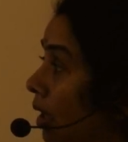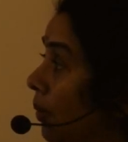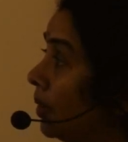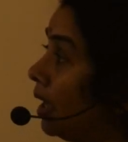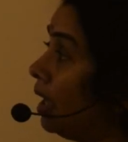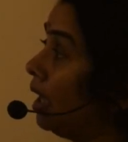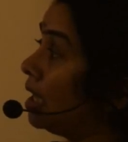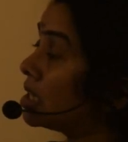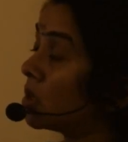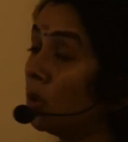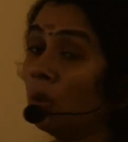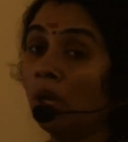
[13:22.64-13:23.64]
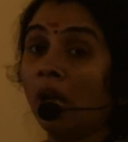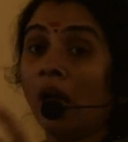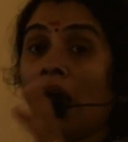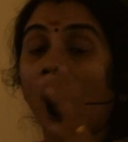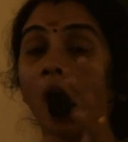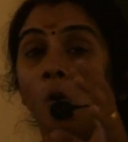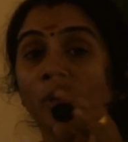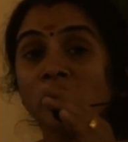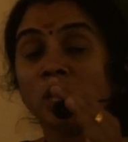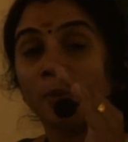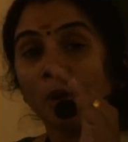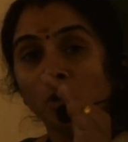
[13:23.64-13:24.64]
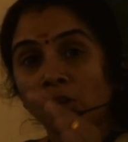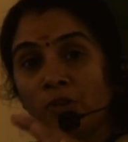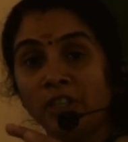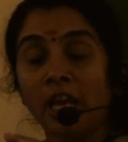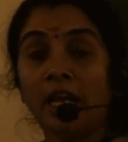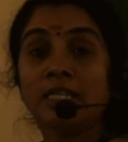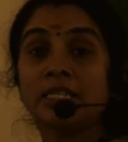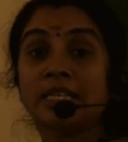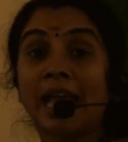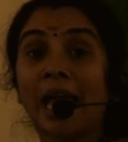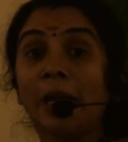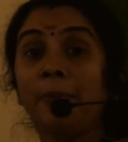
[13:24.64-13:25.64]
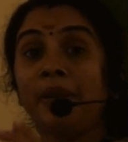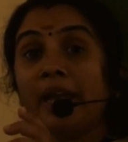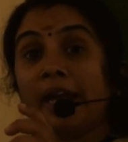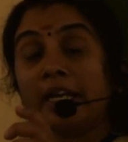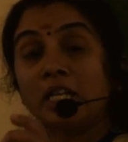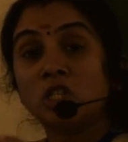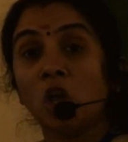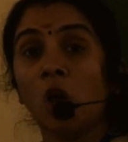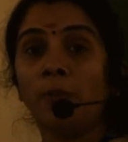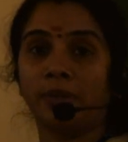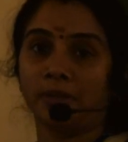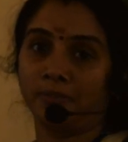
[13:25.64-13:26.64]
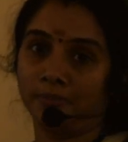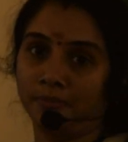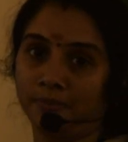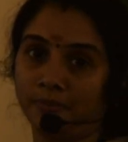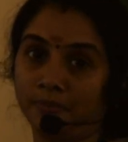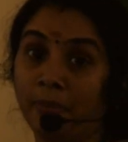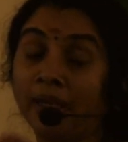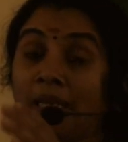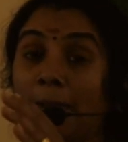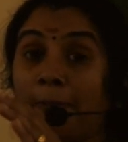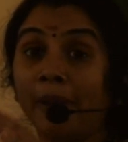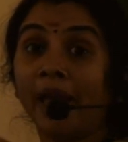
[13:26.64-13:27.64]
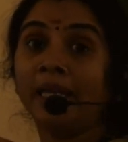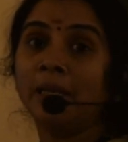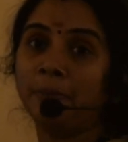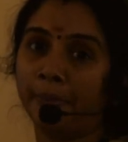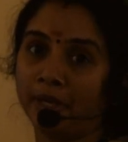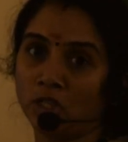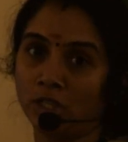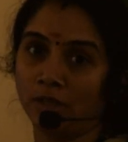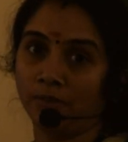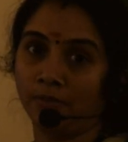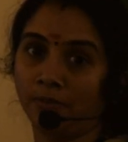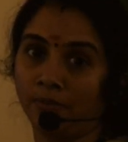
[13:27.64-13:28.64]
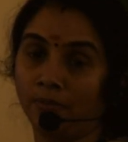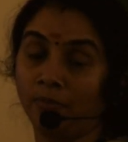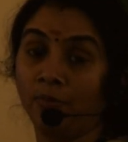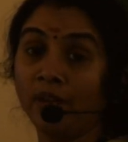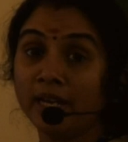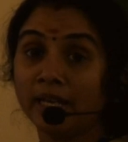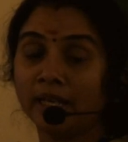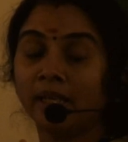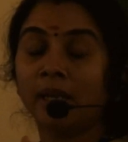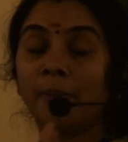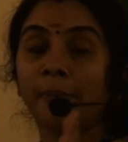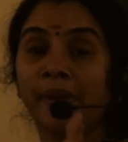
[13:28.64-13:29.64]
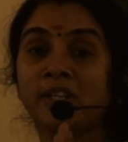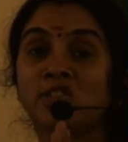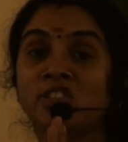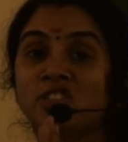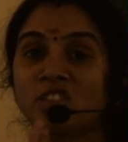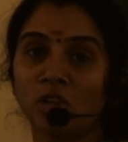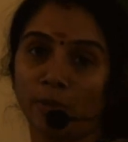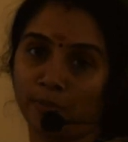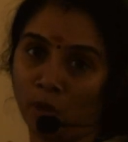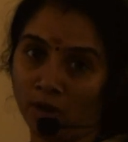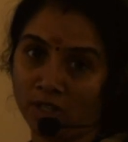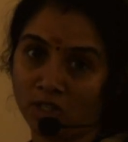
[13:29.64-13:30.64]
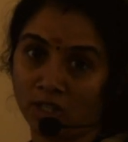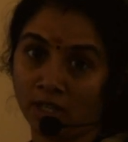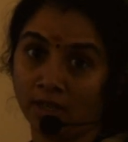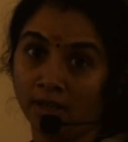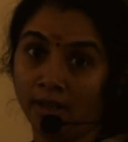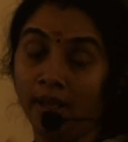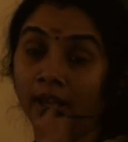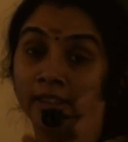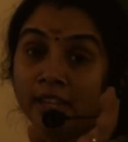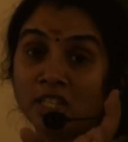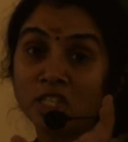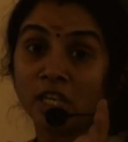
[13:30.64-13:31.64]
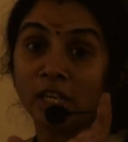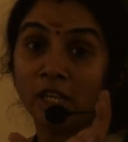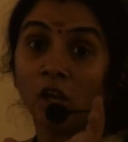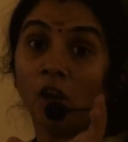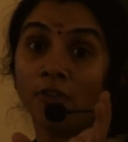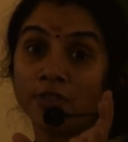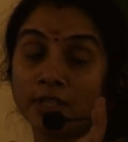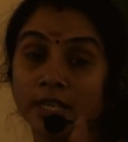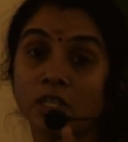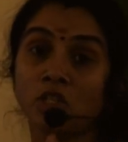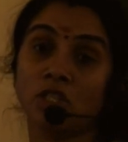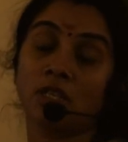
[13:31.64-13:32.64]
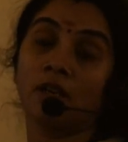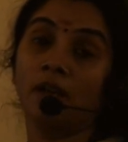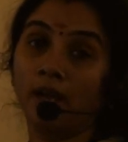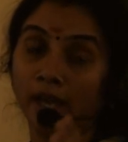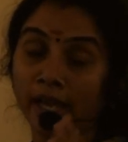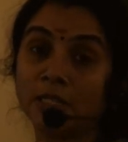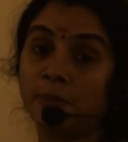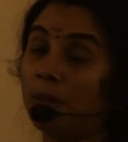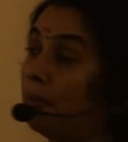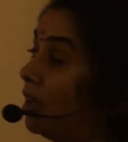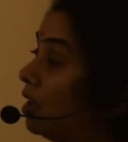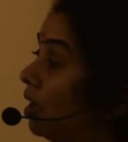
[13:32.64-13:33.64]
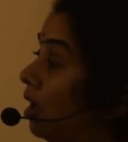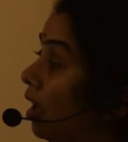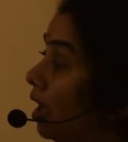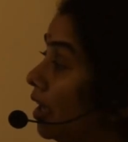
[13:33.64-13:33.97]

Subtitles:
Okay, so how much amount of gas can be absorbed by applying pressure when temperatures get constant? The study of such experiment,